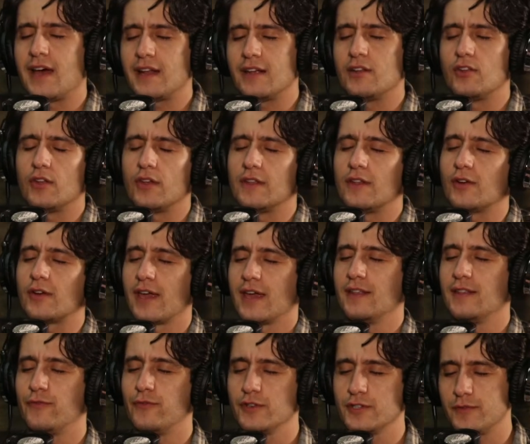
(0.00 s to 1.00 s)

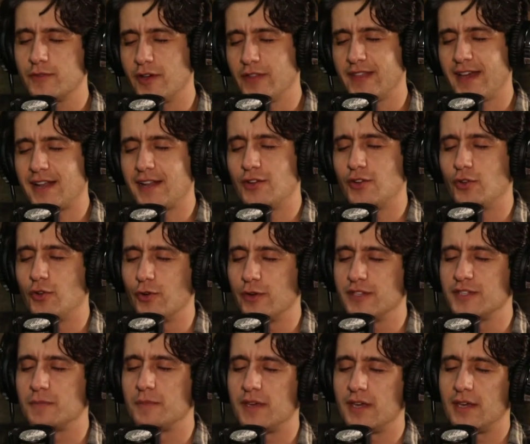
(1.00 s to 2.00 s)
That
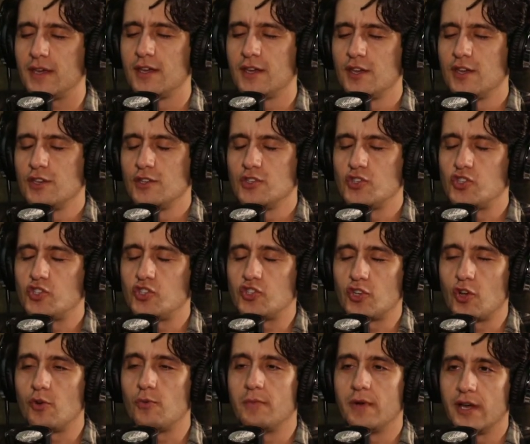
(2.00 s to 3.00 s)
annoys me
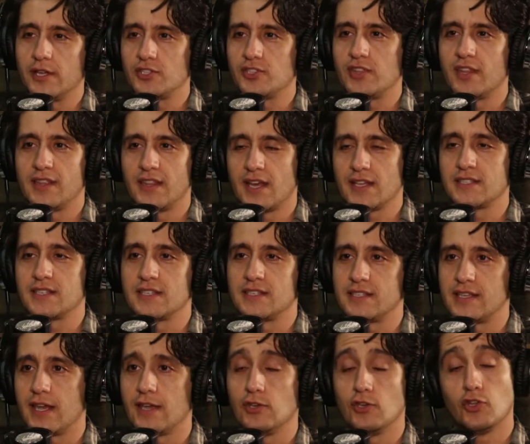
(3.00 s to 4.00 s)
so much that's a
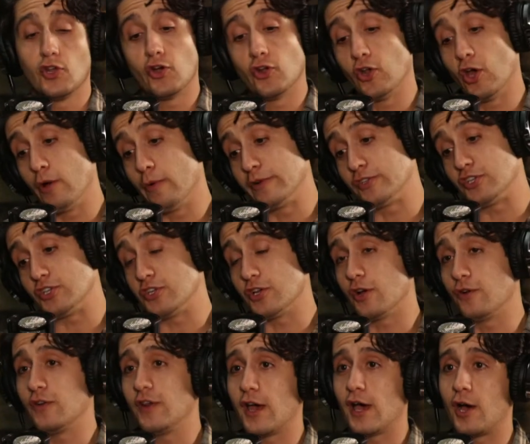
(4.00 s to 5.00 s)
saying. You don't know what you
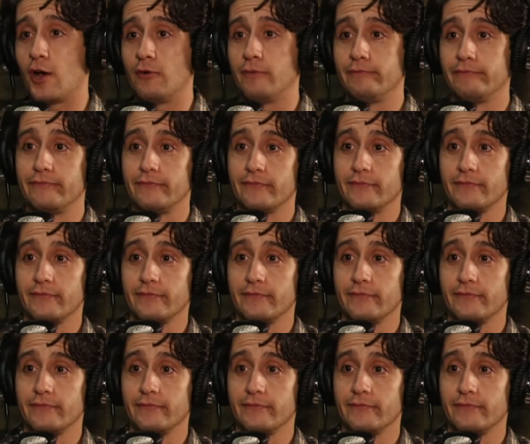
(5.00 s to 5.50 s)
don't know.